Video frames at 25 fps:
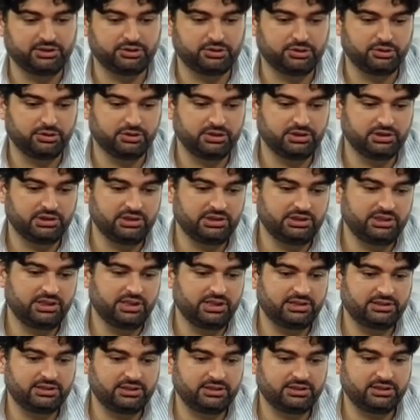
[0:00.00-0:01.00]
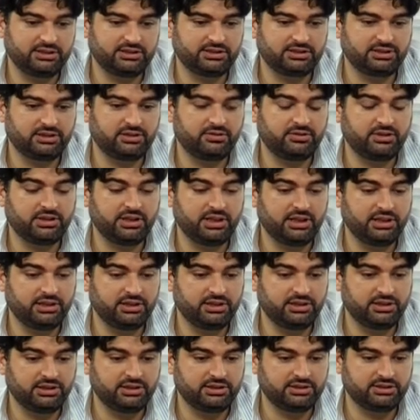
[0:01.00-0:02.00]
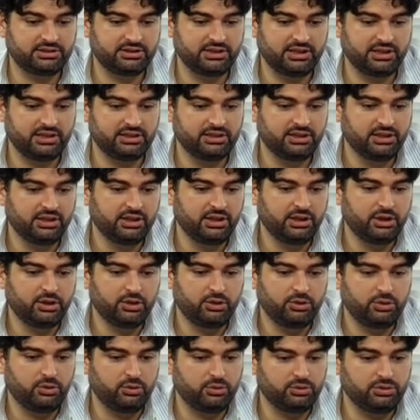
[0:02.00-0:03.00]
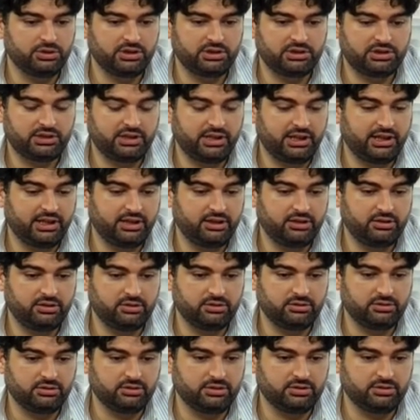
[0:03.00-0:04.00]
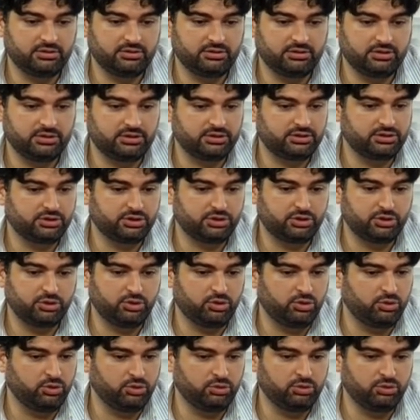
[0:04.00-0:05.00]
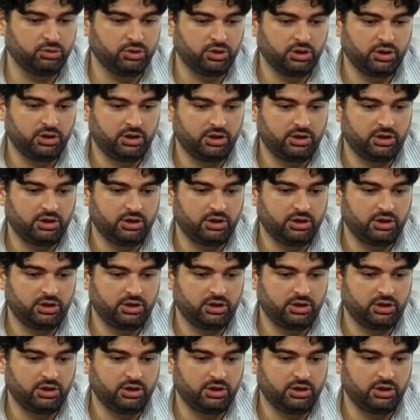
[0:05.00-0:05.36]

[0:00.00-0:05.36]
So in this case, I think the silver lining is that only 10 years ago,